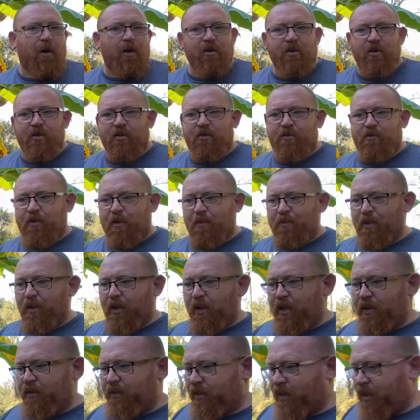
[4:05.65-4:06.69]
I just trimmed the
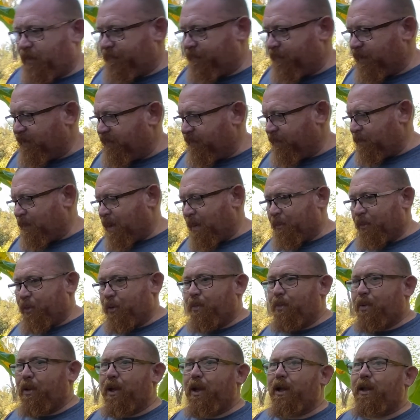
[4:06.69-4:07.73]
leaves off of them. I'm going
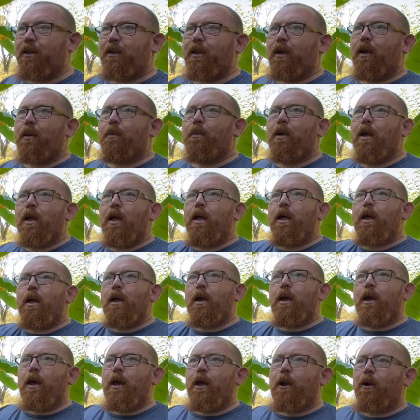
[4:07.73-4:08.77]
to plant them
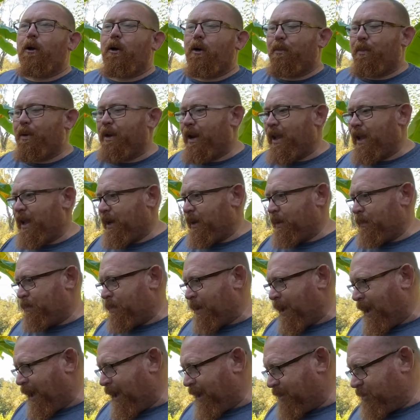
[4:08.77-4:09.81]
in our banana
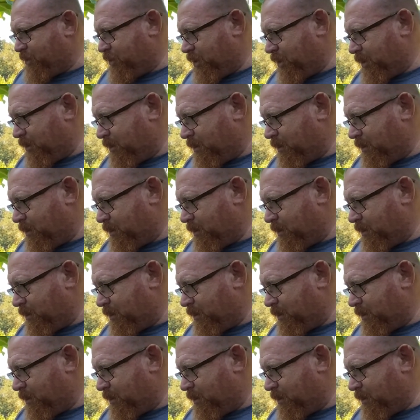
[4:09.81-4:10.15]
patch.